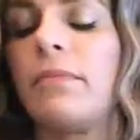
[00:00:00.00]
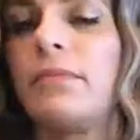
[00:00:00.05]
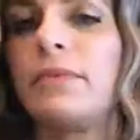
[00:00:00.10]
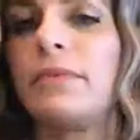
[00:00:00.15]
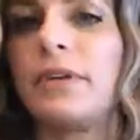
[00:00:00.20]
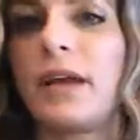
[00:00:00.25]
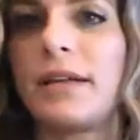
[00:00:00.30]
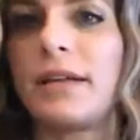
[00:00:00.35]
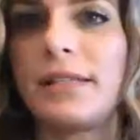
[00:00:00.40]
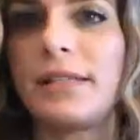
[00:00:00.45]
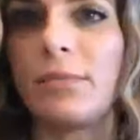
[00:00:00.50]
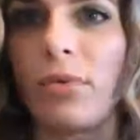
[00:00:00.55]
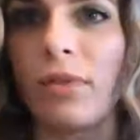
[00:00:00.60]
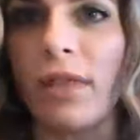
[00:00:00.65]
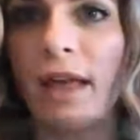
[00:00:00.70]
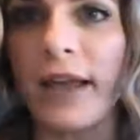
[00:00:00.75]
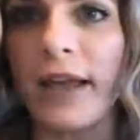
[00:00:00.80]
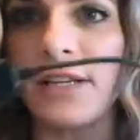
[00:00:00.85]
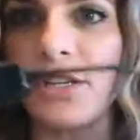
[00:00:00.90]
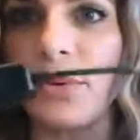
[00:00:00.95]
not to
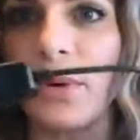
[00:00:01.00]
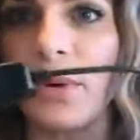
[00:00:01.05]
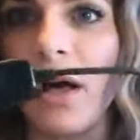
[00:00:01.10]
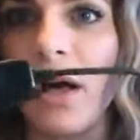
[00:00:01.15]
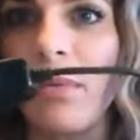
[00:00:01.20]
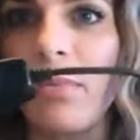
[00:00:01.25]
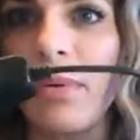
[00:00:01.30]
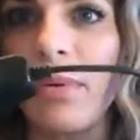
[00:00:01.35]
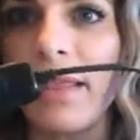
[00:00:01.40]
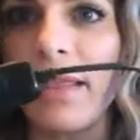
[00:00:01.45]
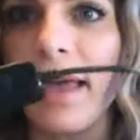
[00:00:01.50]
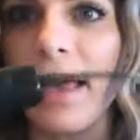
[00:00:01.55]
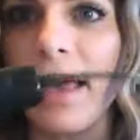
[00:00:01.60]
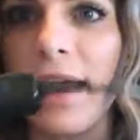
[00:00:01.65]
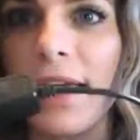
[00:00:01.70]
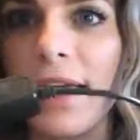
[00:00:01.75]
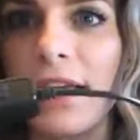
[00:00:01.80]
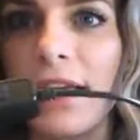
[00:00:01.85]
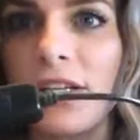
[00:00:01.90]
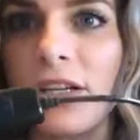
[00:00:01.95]
blind you all, but like
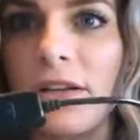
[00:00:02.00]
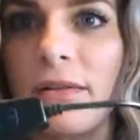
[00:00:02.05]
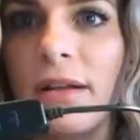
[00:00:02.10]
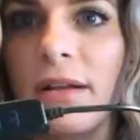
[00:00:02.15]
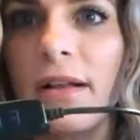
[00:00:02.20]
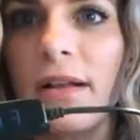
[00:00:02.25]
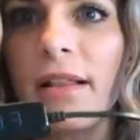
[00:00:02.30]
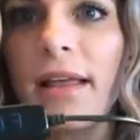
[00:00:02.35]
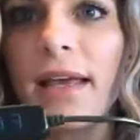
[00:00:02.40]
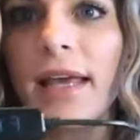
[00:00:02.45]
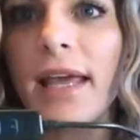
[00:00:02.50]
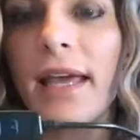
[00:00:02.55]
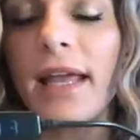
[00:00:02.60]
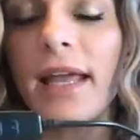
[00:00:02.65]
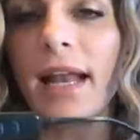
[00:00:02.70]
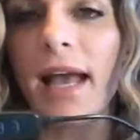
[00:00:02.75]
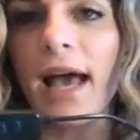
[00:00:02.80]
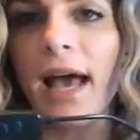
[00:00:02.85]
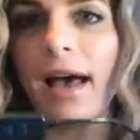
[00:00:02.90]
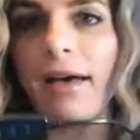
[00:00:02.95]
I can click it
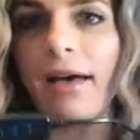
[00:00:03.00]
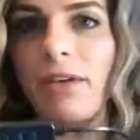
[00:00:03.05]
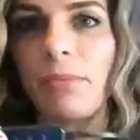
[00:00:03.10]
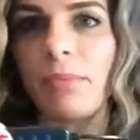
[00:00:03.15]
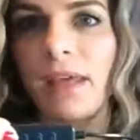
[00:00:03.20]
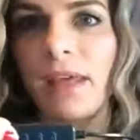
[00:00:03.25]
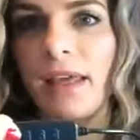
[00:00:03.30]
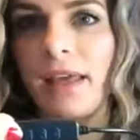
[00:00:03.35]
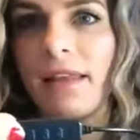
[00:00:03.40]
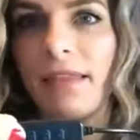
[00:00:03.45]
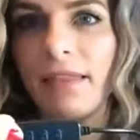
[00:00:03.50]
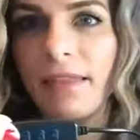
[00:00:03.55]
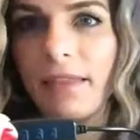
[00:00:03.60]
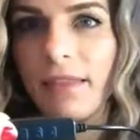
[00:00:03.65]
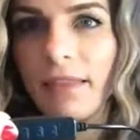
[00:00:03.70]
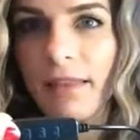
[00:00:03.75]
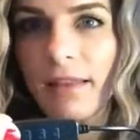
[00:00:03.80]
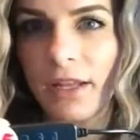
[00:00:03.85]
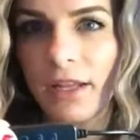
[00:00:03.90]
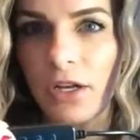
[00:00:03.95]
and have it be,
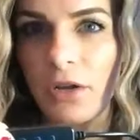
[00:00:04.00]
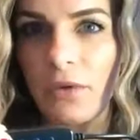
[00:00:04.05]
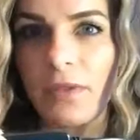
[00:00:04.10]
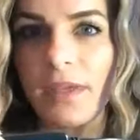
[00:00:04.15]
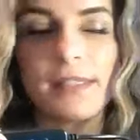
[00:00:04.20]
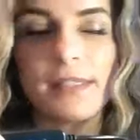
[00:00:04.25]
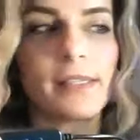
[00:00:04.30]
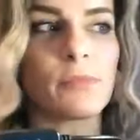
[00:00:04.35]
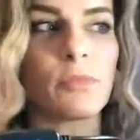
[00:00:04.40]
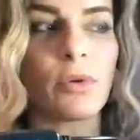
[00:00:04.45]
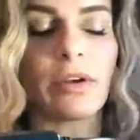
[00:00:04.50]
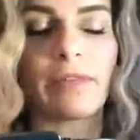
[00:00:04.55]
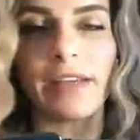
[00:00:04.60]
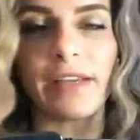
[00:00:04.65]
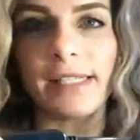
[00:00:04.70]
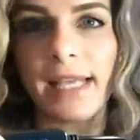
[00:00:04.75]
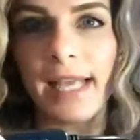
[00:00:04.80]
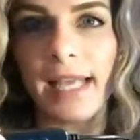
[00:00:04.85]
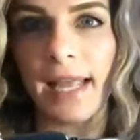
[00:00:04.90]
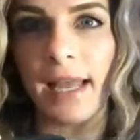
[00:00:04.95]
you know, this is more of a
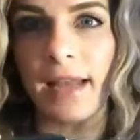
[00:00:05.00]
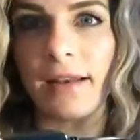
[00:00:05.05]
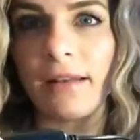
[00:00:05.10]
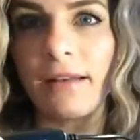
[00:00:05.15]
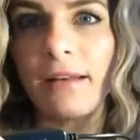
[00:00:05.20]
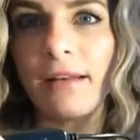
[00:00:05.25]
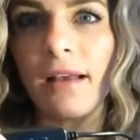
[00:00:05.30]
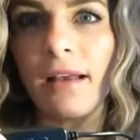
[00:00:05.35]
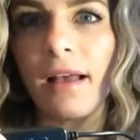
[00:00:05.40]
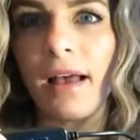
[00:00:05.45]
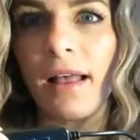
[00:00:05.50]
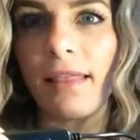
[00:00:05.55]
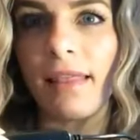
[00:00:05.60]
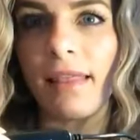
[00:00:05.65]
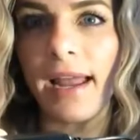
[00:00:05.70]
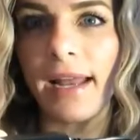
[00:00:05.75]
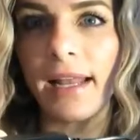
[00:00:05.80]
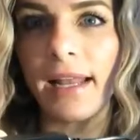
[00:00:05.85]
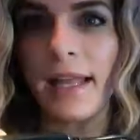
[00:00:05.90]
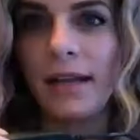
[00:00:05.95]
tan
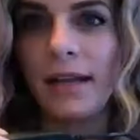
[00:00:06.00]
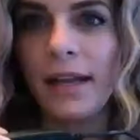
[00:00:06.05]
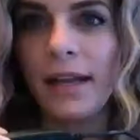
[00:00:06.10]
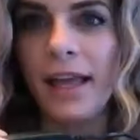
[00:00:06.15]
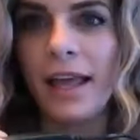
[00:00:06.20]
lighting.